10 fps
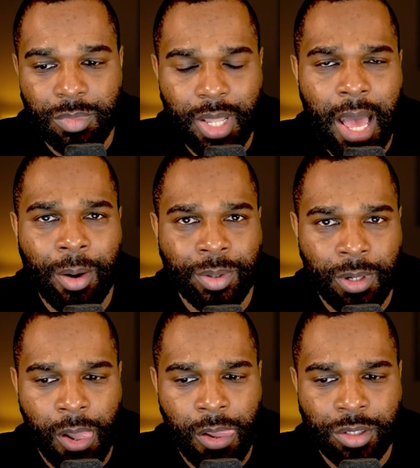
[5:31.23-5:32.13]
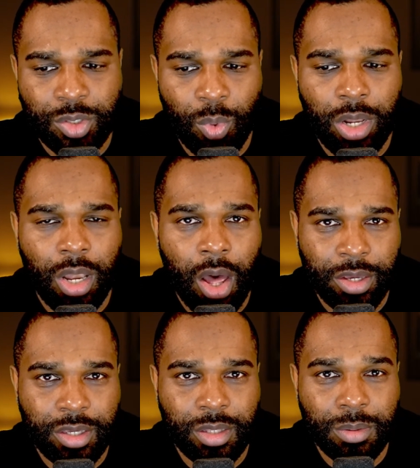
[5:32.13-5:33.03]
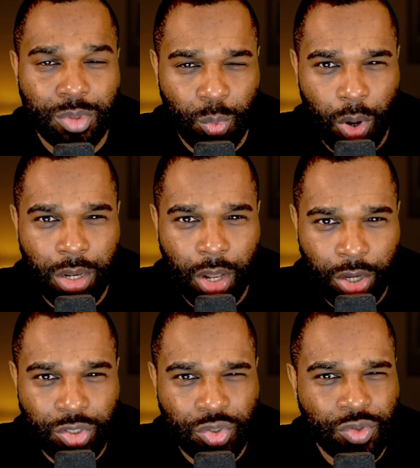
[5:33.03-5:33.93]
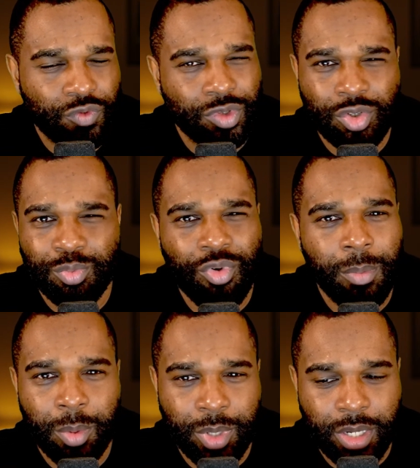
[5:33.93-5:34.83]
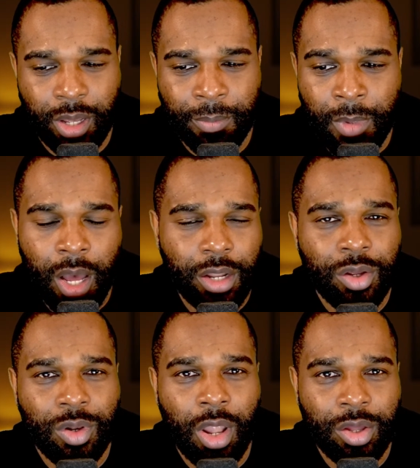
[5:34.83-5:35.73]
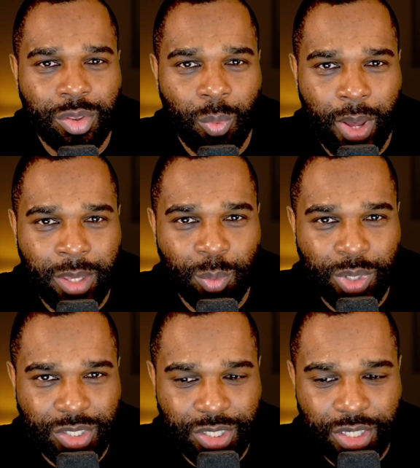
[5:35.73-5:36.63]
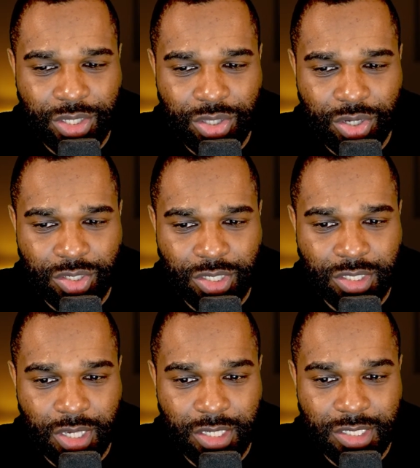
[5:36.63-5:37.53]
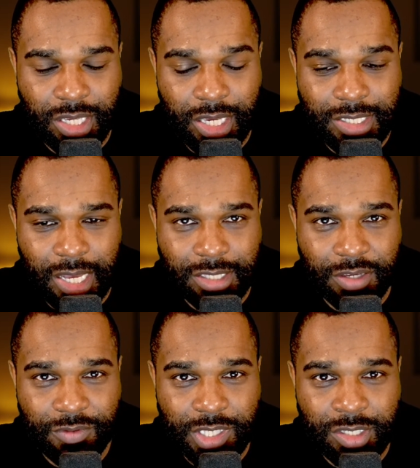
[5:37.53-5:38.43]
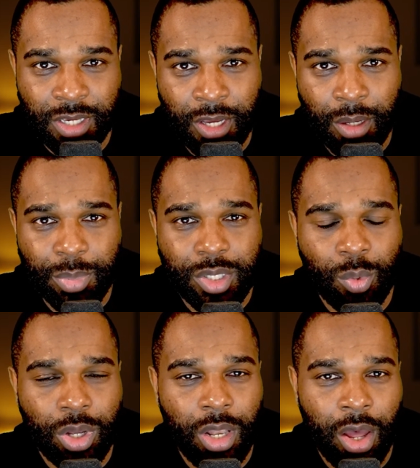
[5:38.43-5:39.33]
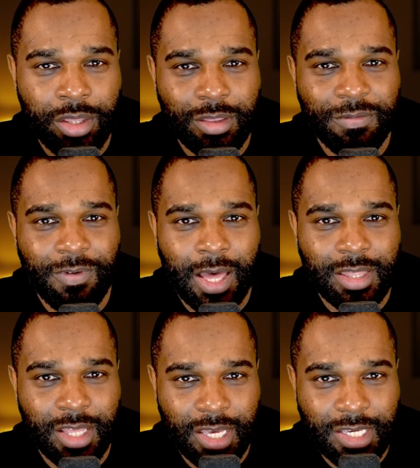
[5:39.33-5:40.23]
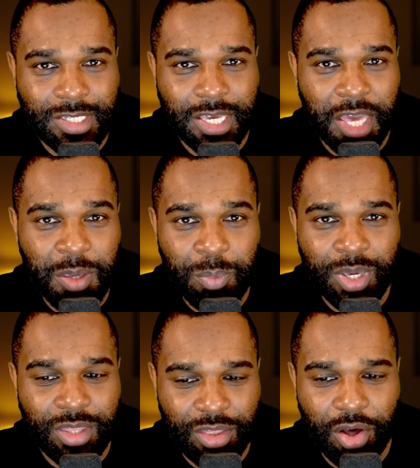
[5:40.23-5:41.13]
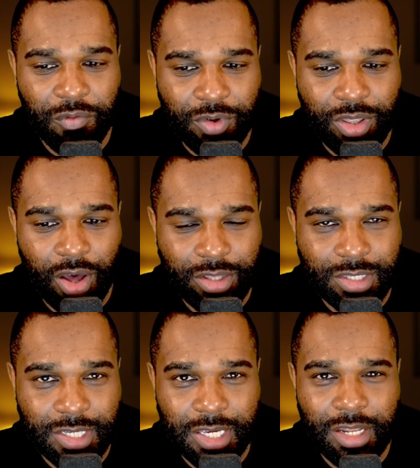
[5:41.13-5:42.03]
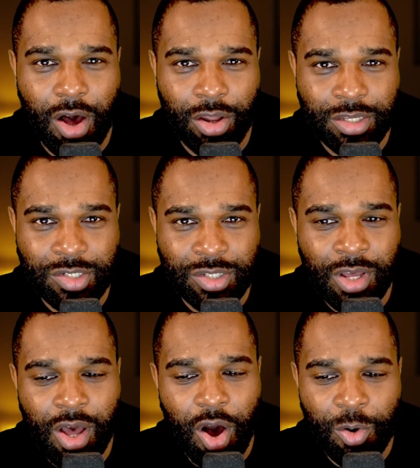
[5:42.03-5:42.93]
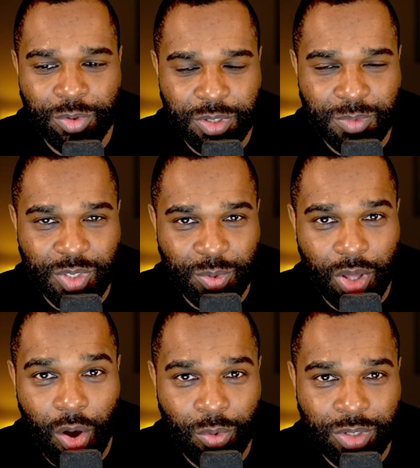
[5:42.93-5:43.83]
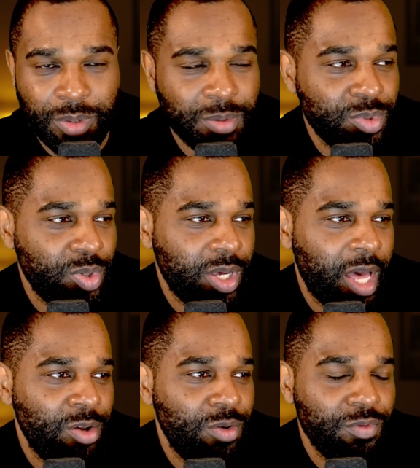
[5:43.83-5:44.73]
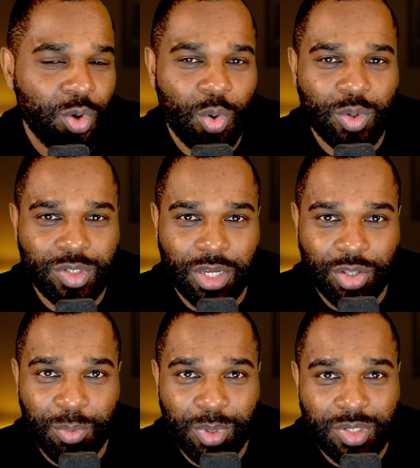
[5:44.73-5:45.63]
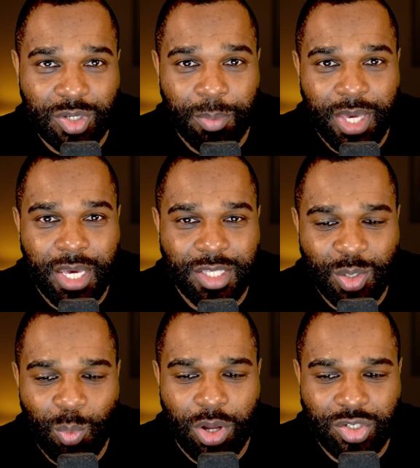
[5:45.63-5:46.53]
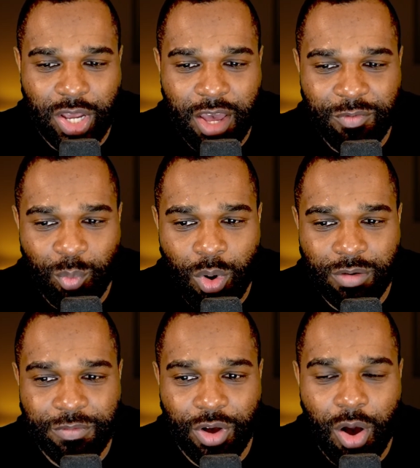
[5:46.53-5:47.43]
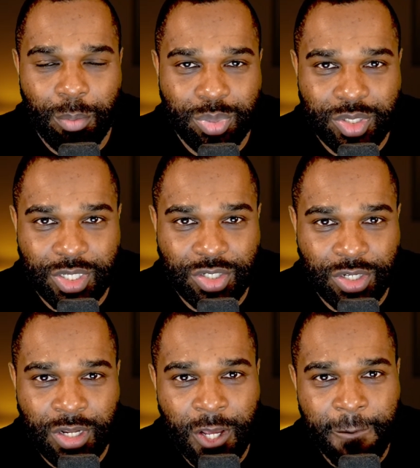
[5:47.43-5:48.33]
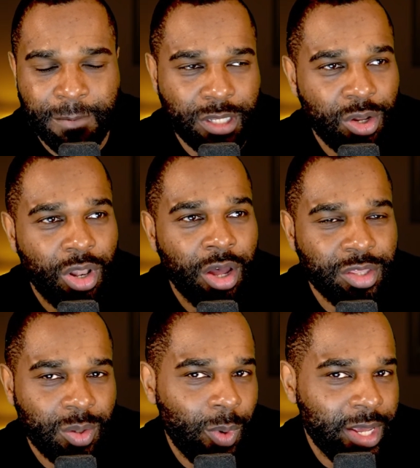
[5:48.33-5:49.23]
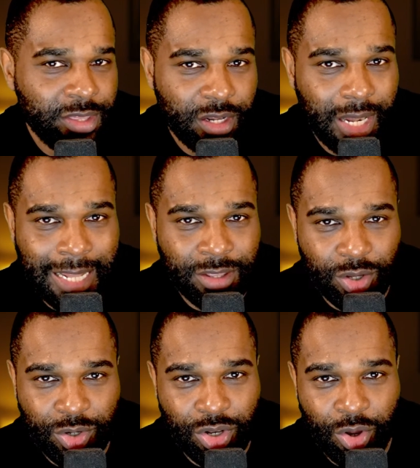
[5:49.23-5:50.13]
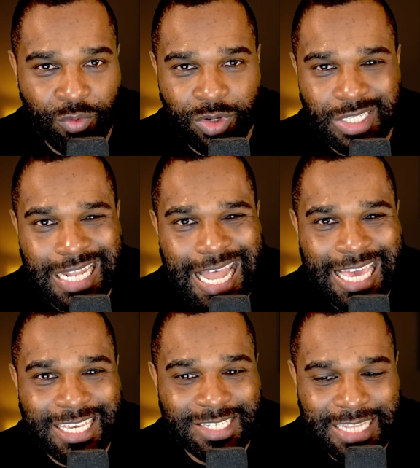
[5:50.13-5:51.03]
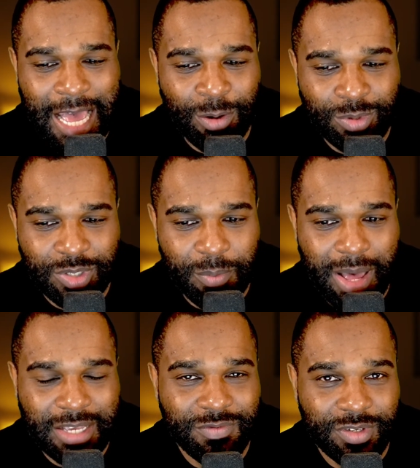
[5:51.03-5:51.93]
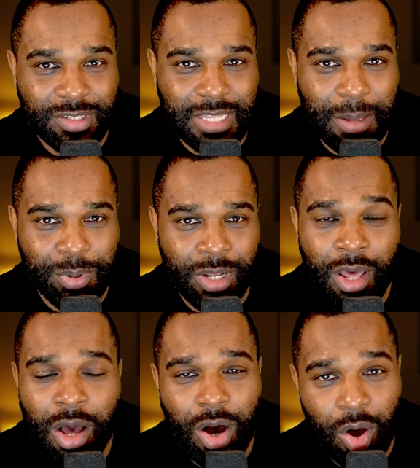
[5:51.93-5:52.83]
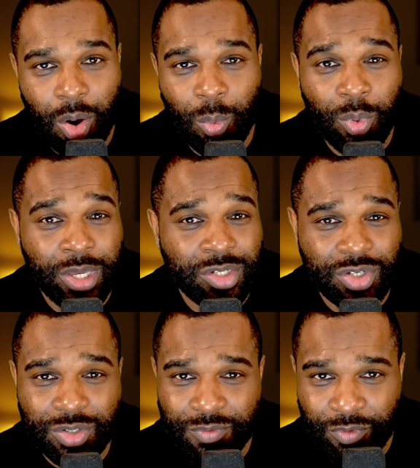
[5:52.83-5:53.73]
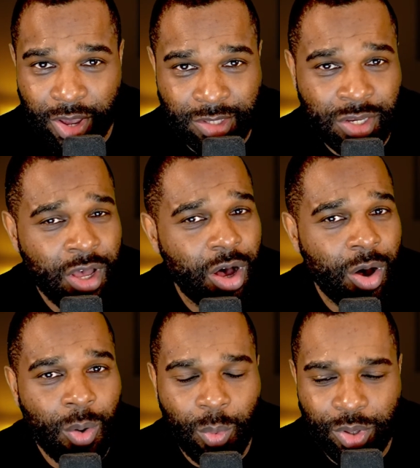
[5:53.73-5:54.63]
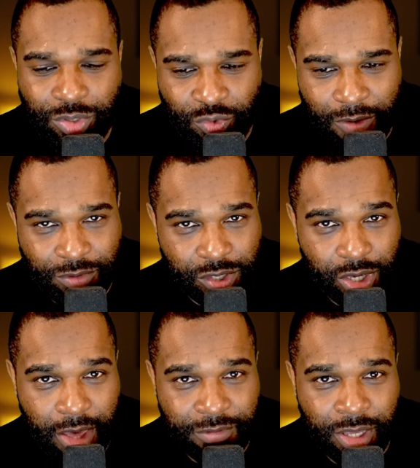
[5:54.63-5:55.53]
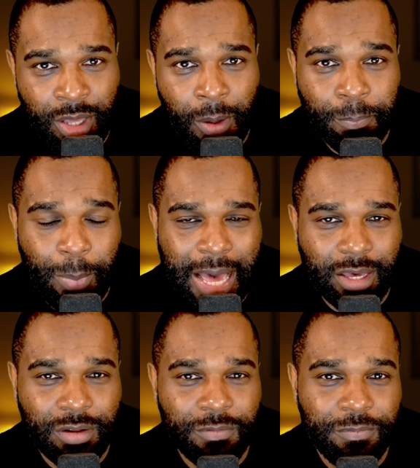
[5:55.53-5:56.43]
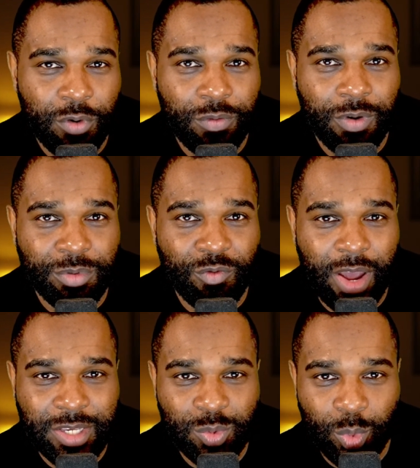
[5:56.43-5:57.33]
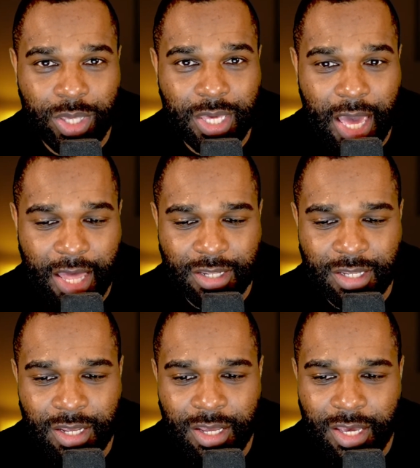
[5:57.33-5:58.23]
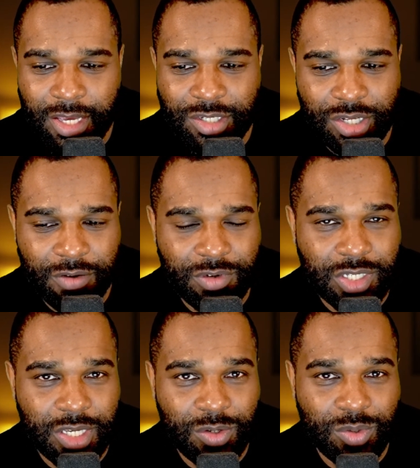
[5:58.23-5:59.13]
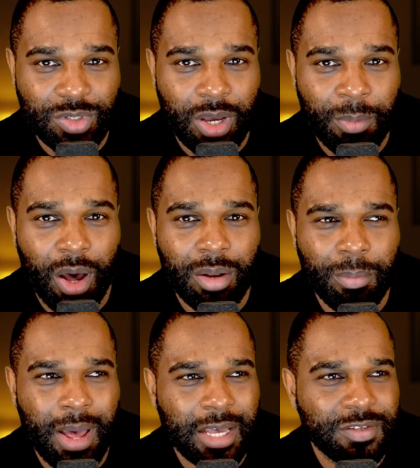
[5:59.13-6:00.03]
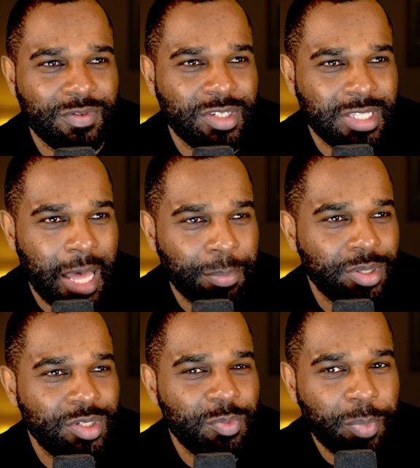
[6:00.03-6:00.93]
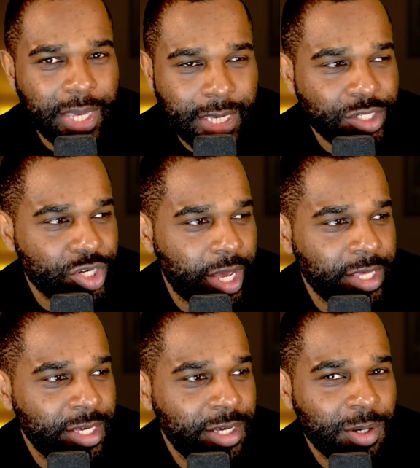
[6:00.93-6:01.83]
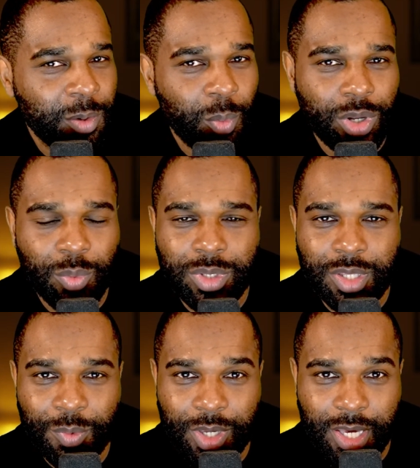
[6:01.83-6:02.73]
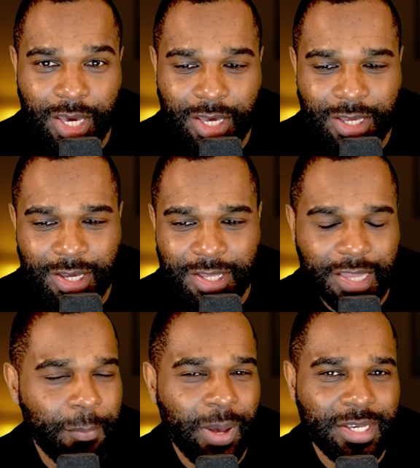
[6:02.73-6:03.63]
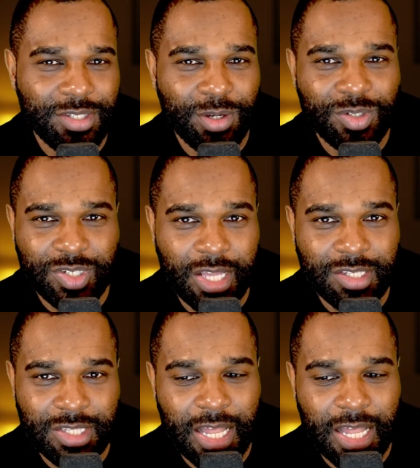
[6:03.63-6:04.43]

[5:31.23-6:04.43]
Now, do I like George Russell? Probably not. I don't like the way in which he conducts his activities. But do I like the fact that he's keeping the other 19 honest, holding them to account? Of course I do, because I'm here to watch F1 for competition. I don't like the way that Lando Norris lays down to Max Verstappen. Oh, we're just friends. Oh, we'll travel together back and forth from the race weekend each and every single time on Max Verstappen's PJ. What are we doing here? That makes no sense,